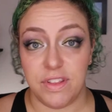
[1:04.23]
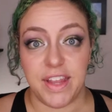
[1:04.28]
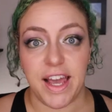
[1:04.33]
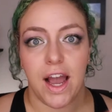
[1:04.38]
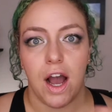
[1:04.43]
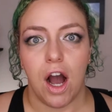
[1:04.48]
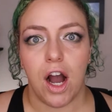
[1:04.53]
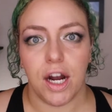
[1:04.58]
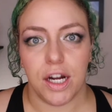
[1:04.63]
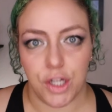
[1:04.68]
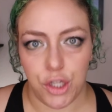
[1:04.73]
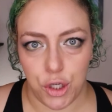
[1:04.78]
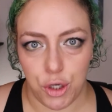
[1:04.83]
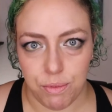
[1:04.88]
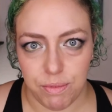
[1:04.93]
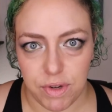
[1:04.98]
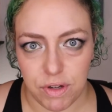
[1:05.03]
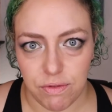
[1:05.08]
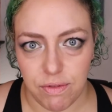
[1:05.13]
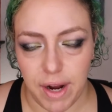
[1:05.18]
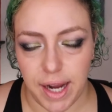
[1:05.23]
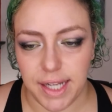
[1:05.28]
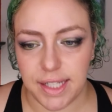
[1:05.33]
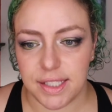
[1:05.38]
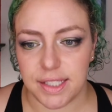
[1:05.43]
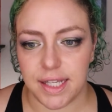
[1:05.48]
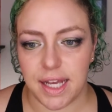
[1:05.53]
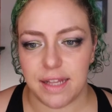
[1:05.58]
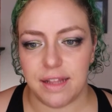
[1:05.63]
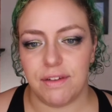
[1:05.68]
they are human
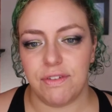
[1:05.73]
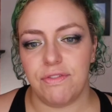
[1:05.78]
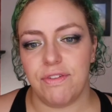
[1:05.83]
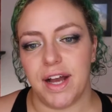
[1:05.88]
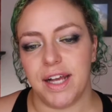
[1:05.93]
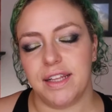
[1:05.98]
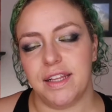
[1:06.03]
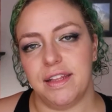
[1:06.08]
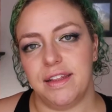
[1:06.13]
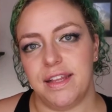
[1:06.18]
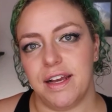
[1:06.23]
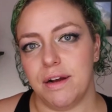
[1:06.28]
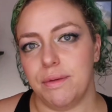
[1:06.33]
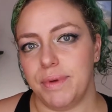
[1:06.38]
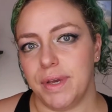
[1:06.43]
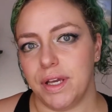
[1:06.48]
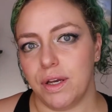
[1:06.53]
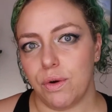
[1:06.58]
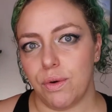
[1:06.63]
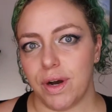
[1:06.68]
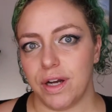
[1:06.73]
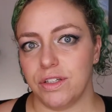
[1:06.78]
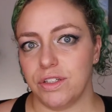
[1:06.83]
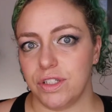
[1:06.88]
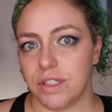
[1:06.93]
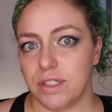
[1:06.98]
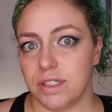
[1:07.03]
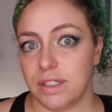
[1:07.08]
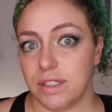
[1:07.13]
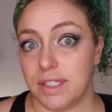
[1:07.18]
rights. And the fact that they're being
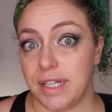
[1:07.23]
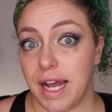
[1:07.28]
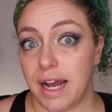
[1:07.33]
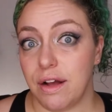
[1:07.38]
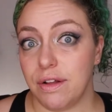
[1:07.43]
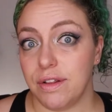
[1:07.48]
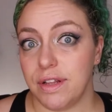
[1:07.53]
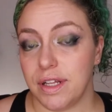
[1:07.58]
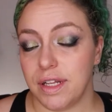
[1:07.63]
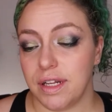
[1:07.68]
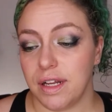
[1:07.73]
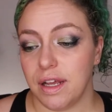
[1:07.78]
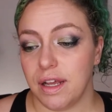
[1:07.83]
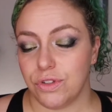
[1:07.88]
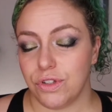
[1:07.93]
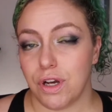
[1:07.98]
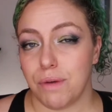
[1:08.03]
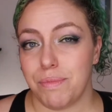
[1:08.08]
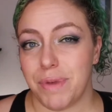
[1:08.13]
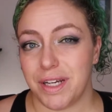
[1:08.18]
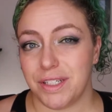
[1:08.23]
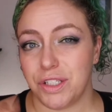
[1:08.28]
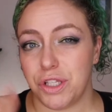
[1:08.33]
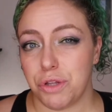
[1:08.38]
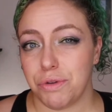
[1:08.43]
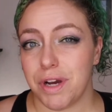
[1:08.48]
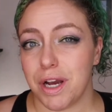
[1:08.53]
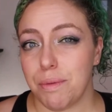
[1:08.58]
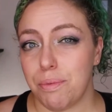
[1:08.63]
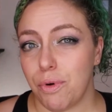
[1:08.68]
questioned, and now that Trump has
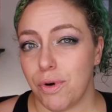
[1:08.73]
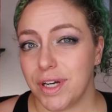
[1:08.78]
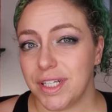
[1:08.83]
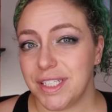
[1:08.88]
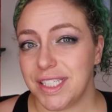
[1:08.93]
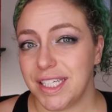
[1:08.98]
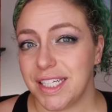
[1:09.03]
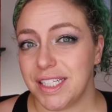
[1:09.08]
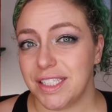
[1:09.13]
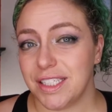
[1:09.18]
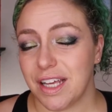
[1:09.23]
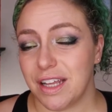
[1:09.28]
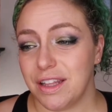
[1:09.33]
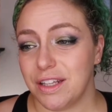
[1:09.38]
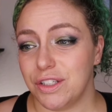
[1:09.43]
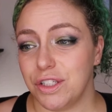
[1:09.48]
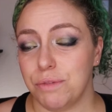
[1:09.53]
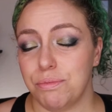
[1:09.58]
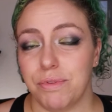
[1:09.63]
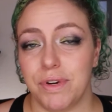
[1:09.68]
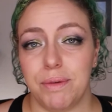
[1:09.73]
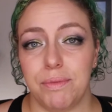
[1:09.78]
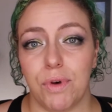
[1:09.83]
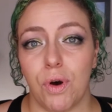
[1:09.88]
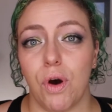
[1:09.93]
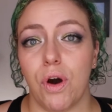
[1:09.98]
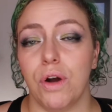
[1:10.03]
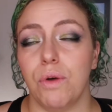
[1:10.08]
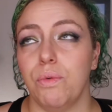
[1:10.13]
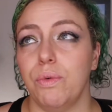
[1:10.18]
three appointees on the Supreme
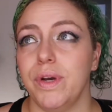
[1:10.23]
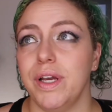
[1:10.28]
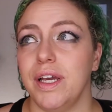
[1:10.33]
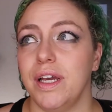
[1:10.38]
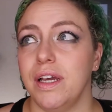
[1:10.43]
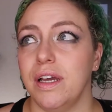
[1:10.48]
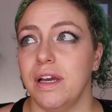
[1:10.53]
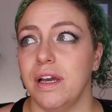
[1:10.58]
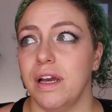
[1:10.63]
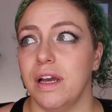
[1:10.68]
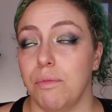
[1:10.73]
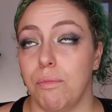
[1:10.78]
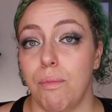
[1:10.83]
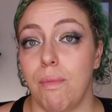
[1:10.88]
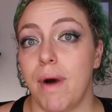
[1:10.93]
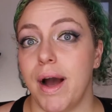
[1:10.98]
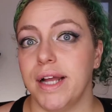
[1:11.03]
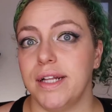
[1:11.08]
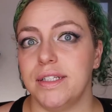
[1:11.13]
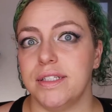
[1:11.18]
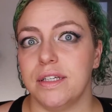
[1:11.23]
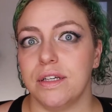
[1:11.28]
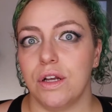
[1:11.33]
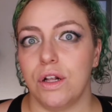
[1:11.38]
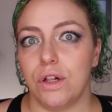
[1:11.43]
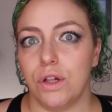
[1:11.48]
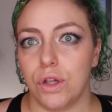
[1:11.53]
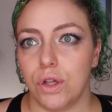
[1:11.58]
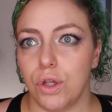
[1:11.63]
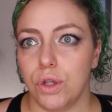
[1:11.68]
Court, we might
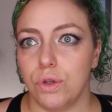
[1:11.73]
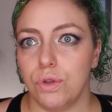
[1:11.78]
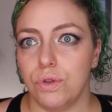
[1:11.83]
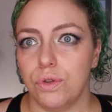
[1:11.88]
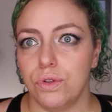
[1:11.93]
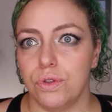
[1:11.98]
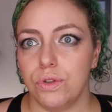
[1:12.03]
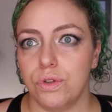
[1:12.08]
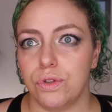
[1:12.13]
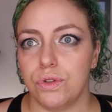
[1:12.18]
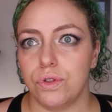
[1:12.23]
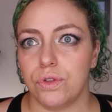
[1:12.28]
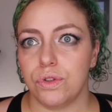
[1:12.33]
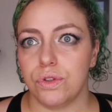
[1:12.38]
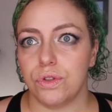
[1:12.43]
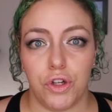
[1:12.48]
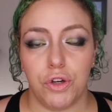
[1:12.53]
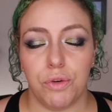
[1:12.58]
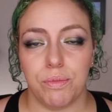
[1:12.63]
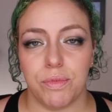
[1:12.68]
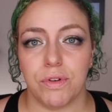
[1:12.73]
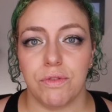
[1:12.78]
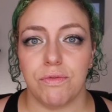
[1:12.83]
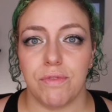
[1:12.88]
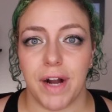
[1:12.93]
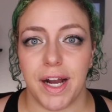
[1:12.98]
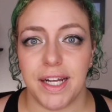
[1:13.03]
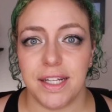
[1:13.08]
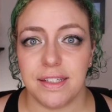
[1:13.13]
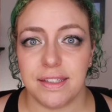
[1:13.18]
lose human
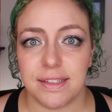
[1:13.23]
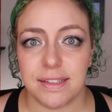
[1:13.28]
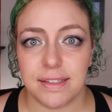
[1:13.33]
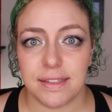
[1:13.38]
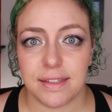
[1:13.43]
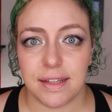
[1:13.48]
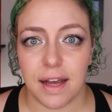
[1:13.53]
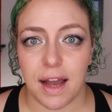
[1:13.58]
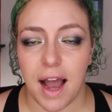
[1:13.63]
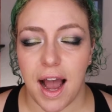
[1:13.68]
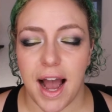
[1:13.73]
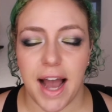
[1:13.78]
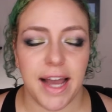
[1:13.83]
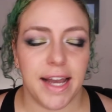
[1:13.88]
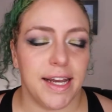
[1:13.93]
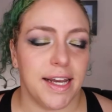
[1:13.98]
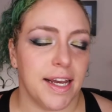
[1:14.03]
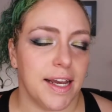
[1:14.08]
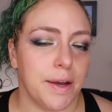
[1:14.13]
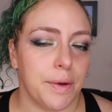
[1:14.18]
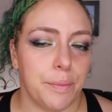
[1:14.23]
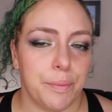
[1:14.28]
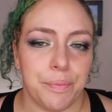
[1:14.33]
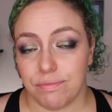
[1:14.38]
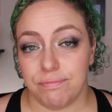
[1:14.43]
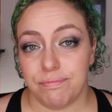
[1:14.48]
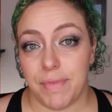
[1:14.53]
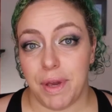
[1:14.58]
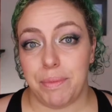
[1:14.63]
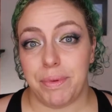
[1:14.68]
rights. I
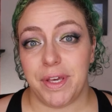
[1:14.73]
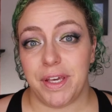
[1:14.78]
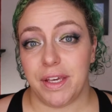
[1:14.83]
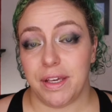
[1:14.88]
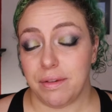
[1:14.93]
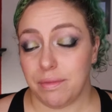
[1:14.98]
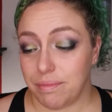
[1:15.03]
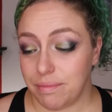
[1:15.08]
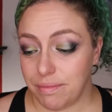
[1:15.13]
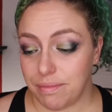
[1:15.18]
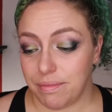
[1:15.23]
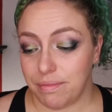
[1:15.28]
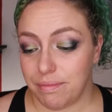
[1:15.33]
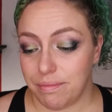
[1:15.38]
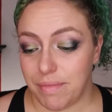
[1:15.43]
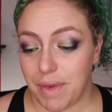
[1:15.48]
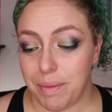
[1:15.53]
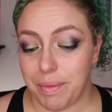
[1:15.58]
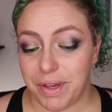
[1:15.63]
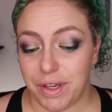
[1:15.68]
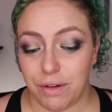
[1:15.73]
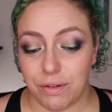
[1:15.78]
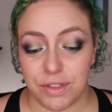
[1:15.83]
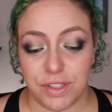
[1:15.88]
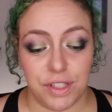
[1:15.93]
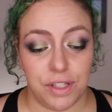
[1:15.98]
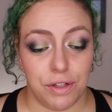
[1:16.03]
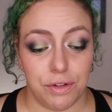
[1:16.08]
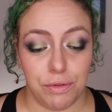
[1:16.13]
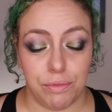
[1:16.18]
maybe maybe you
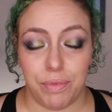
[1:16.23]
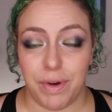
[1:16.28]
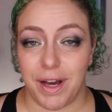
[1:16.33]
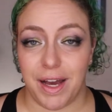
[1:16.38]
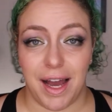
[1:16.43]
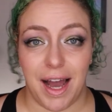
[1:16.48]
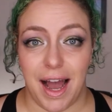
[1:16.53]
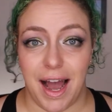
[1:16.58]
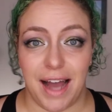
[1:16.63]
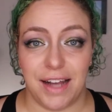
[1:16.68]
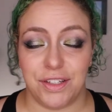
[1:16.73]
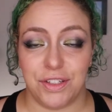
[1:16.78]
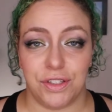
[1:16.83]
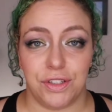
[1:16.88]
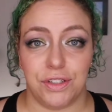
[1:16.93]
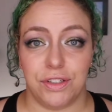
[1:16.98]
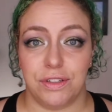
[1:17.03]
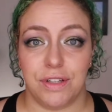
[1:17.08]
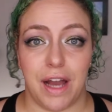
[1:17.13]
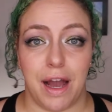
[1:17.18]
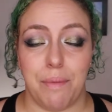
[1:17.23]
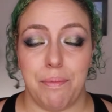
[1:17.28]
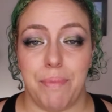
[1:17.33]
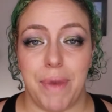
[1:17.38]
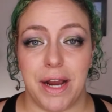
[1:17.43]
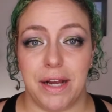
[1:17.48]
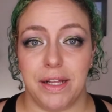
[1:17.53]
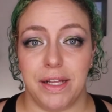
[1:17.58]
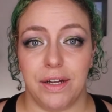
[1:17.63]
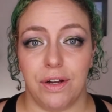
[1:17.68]
too, but I just, I
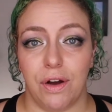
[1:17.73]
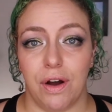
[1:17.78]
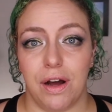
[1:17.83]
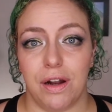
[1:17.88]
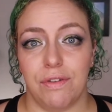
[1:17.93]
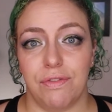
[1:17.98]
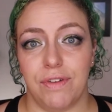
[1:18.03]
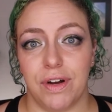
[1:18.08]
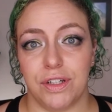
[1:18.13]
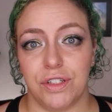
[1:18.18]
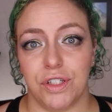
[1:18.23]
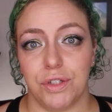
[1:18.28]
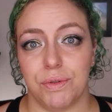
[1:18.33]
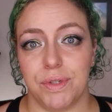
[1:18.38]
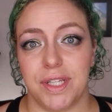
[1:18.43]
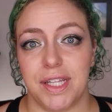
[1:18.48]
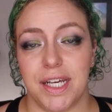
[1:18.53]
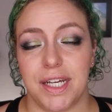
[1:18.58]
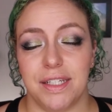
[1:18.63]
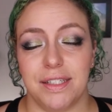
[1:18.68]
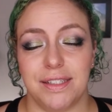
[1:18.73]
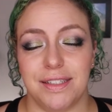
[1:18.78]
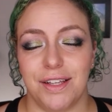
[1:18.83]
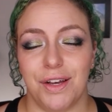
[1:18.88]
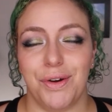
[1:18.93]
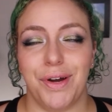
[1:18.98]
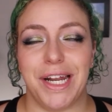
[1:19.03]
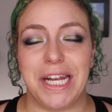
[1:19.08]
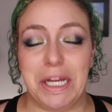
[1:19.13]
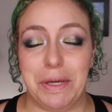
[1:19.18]
barely know how to function with this.
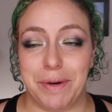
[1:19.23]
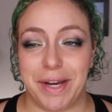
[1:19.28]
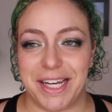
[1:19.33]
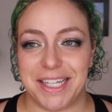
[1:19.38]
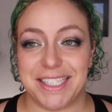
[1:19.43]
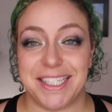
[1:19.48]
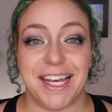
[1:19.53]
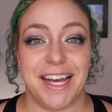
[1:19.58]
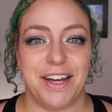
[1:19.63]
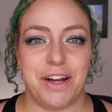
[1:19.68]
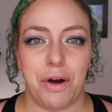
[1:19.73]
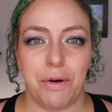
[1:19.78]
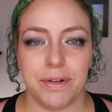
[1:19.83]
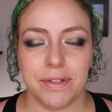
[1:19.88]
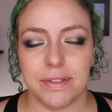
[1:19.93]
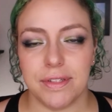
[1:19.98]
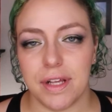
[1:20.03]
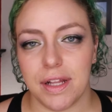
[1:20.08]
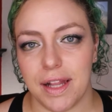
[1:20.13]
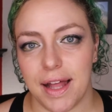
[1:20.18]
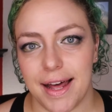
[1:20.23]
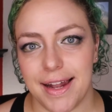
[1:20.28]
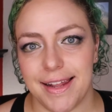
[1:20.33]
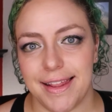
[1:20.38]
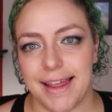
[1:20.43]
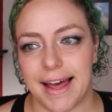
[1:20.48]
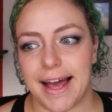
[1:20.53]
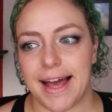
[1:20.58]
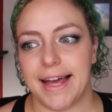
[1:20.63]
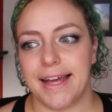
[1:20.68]
So, anyways, I go into a lot
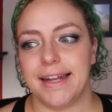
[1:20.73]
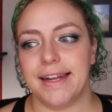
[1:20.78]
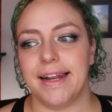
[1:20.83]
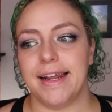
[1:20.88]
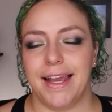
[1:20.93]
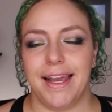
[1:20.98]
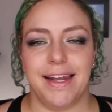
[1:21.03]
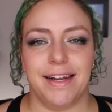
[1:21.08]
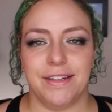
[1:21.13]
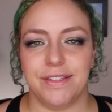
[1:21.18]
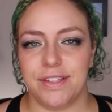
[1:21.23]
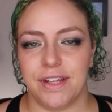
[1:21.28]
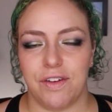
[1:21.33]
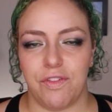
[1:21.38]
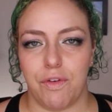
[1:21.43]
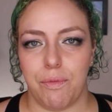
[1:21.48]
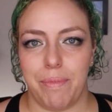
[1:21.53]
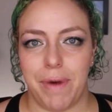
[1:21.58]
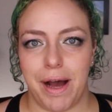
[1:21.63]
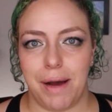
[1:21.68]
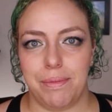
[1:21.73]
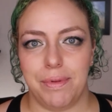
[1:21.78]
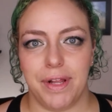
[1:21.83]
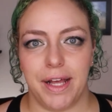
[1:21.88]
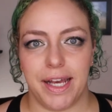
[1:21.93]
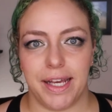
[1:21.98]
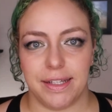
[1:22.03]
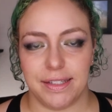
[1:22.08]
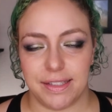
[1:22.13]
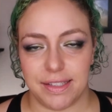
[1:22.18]
of that in a sort of a
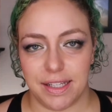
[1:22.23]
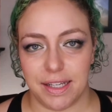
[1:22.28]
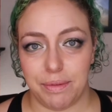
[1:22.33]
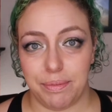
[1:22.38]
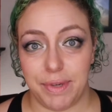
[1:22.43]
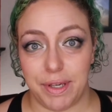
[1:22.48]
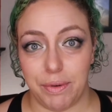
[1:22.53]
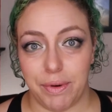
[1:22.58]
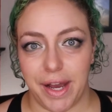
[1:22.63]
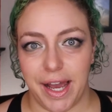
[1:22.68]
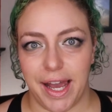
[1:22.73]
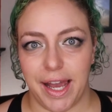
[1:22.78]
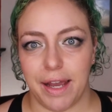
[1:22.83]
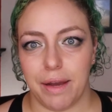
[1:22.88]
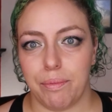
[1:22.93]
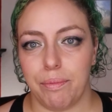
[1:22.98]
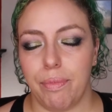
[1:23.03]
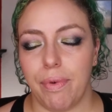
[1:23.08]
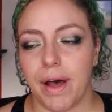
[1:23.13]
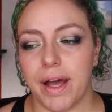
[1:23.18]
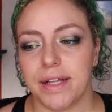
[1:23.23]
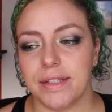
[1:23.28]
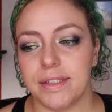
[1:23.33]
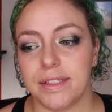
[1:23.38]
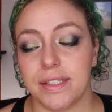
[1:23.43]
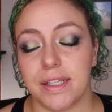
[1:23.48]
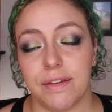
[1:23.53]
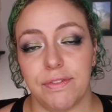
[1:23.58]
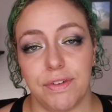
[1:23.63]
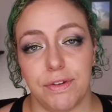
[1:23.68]
babbling, sleepy way.
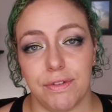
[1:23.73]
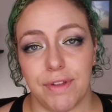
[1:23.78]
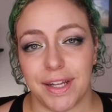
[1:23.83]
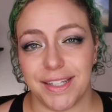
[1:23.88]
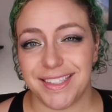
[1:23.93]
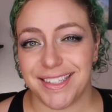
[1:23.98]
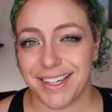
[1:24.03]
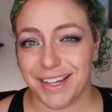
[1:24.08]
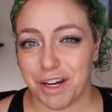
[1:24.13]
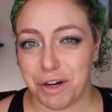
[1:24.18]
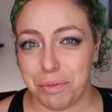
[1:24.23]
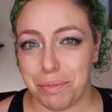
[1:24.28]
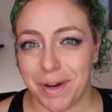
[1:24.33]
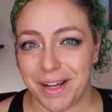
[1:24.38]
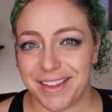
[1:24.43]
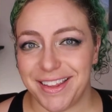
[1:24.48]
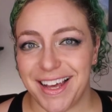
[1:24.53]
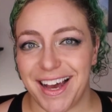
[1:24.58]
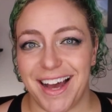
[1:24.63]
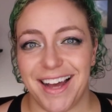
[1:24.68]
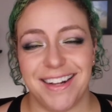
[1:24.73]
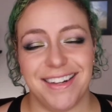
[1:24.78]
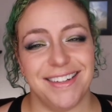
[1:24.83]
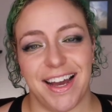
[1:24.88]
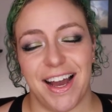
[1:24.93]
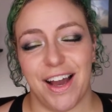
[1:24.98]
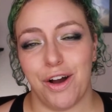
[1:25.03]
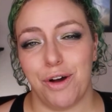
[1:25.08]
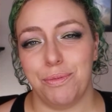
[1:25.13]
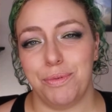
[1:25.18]
But if you'd like to hear about that,
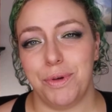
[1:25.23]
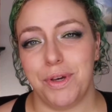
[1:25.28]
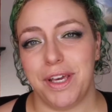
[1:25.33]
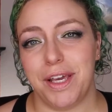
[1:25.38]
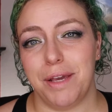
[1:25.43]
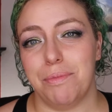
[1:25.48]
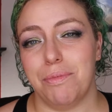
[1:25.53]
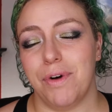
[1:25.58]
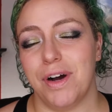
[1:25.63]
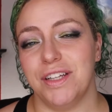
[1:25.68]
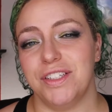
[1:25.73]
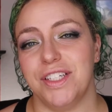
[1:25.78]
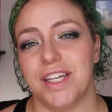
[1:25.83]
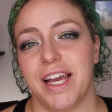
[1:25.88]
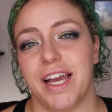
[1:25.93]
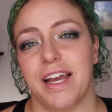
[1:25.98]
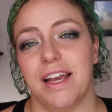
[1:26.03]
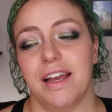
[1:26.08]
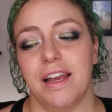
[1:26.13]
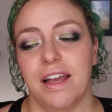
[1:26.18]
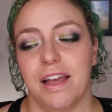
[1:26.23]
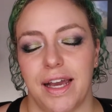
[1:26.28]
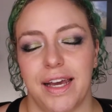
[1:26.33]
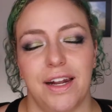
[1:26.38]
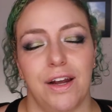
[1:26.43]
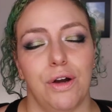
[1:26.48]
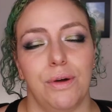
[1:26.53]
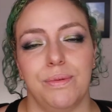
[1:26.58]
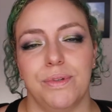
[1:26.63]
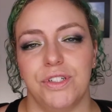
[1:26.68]
I hope you keep watching and
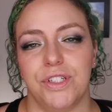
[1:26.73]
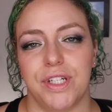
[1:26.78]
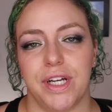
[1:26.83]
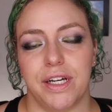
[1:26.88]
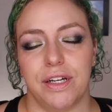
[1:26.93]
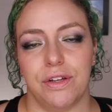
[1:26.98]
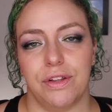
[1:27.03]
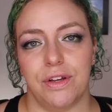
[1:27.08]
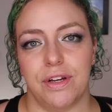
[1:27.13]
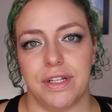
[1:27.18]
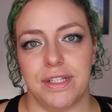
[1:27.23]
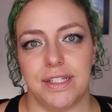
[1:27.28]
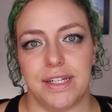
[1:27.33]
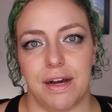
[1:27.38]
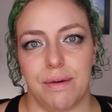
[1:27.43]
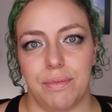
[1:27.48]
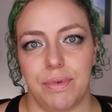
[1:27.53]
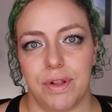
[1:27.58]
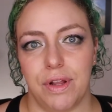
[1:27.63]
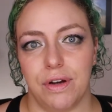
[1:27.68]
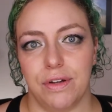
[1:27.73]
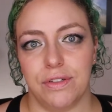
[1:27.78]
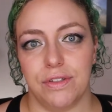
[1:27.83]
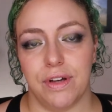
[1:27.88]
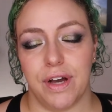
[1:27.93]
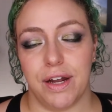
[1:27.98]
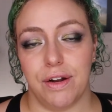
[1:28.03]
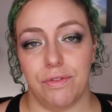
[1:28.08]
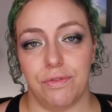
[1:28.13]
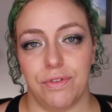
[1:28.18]
I hope you share your thoughts down below
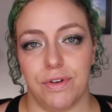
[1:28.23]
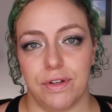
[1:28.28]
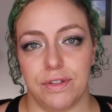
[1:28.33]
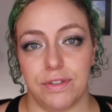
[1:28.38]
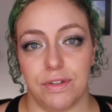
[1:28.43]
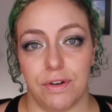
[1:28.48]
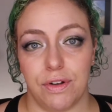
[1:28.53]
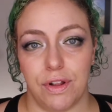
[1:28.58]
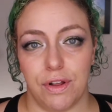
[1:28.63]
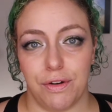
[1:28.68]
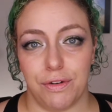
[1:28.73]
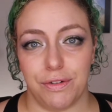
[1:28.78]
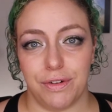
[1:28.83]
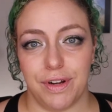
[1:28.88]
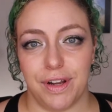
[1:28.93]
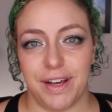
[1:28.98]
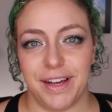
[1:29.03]
so I don't feel so alone.